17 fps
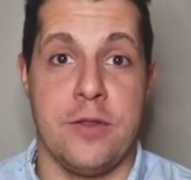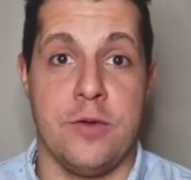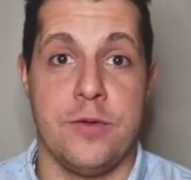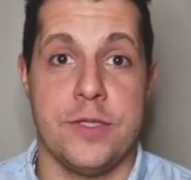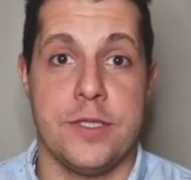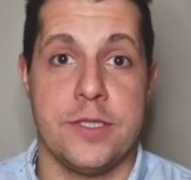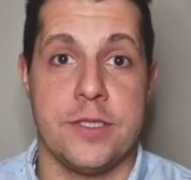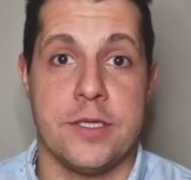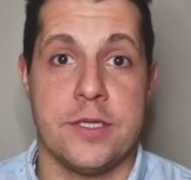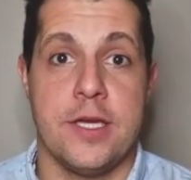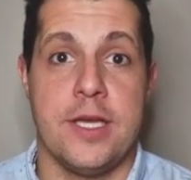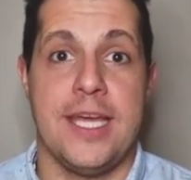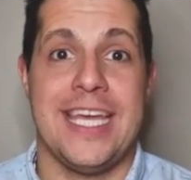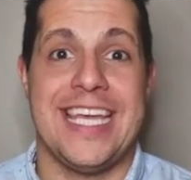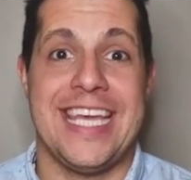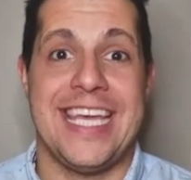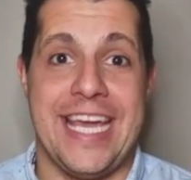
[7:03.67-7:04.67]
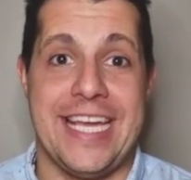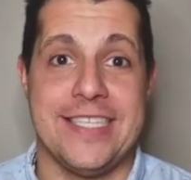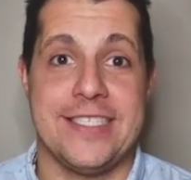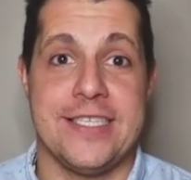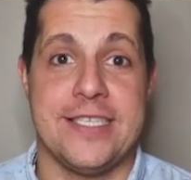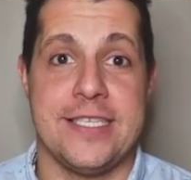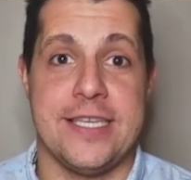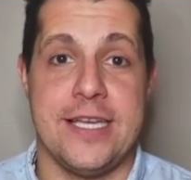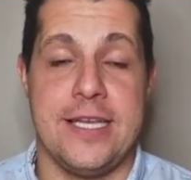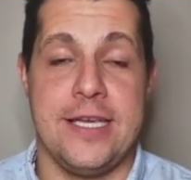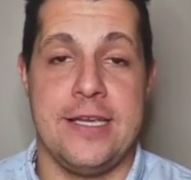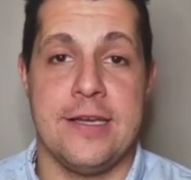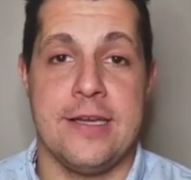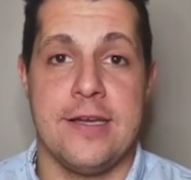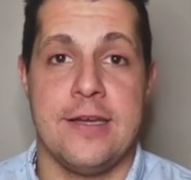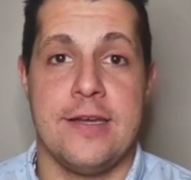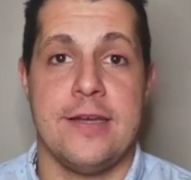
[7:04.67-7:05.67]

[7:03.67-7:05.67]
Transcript: Louis, Kansas City,